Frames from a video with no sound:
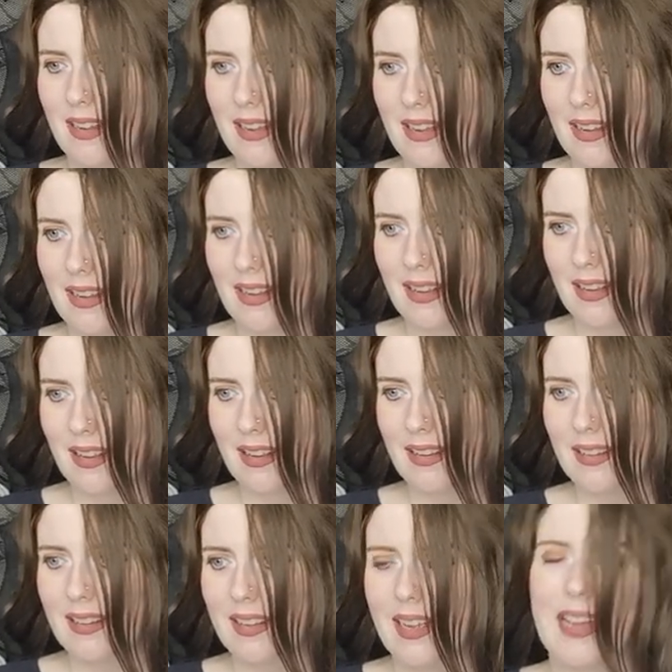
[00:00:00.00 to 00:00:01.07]

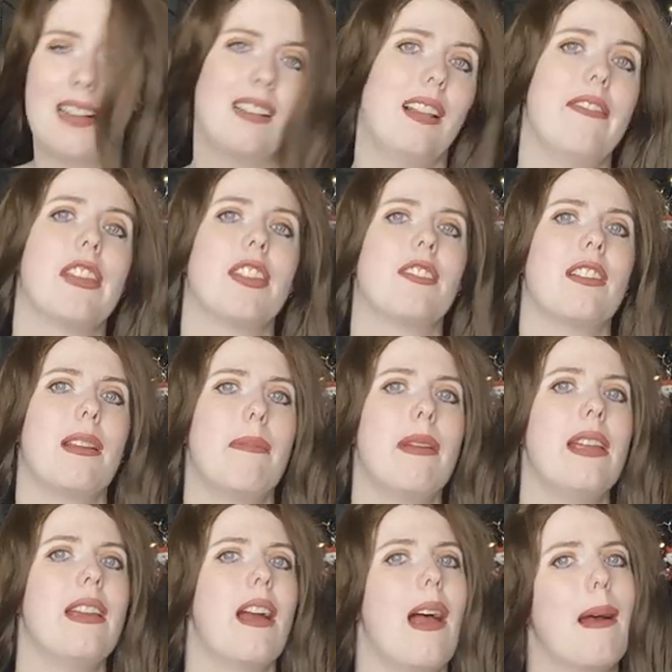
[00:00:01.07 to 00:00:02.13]
11:30
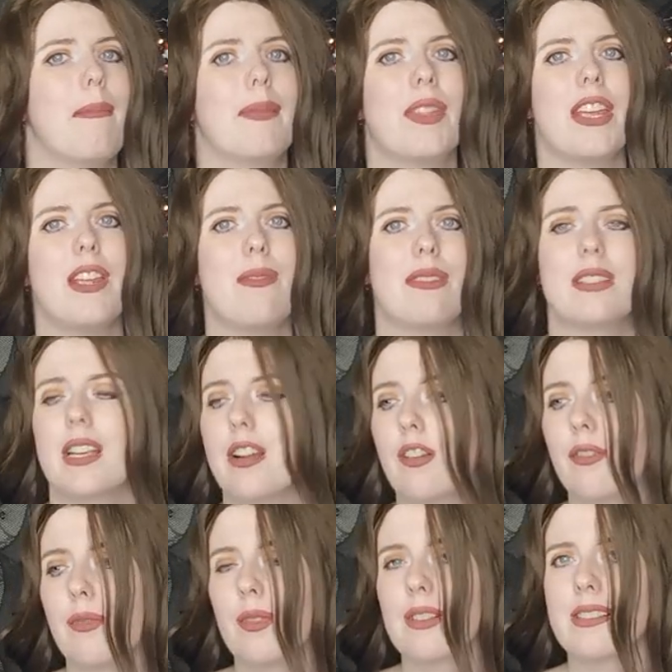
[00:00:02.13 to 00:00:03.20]
p.m., the U.S. Air
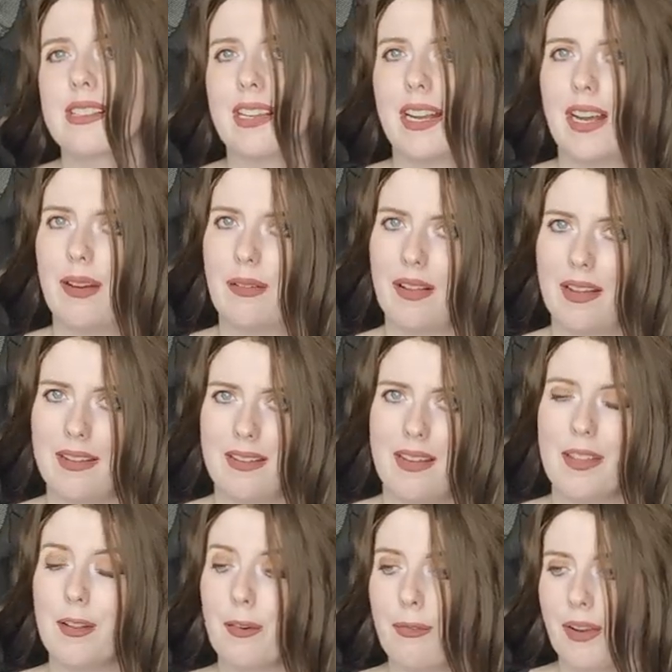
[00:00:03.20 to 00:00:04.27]
Force set out
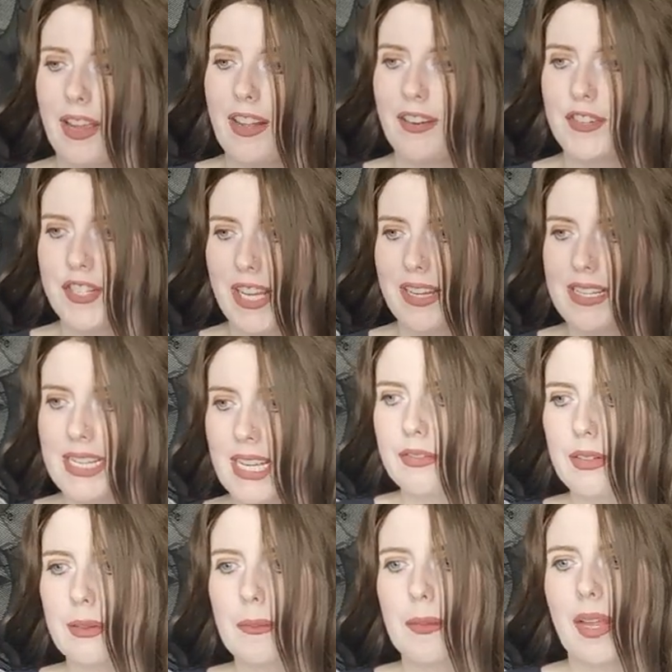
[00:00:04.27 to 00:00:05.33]
another fighter jet
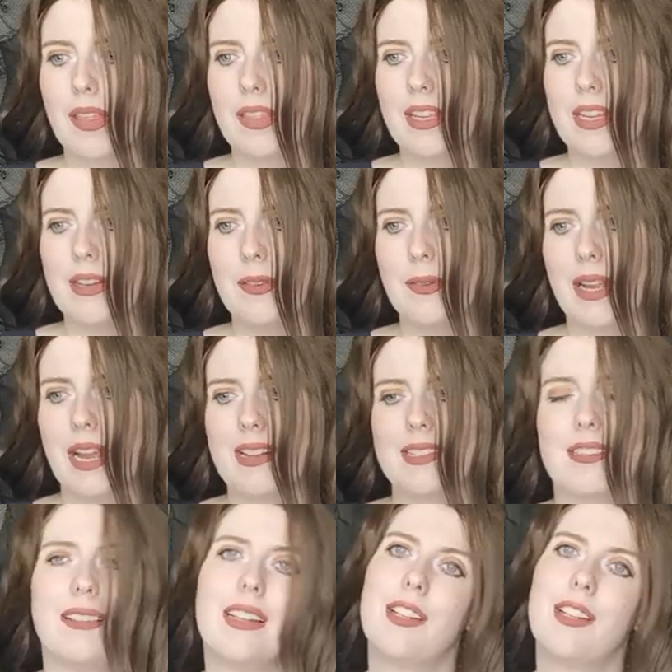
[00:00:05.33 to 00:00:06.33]
from the Newcastle